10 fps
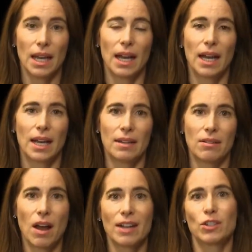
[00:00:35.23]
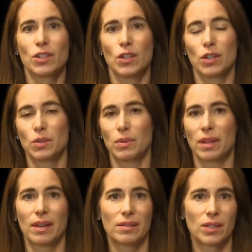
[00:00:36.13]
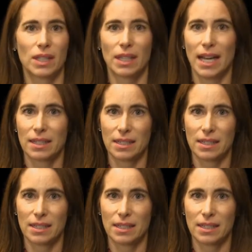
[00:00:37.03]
uh, not just those with either celiac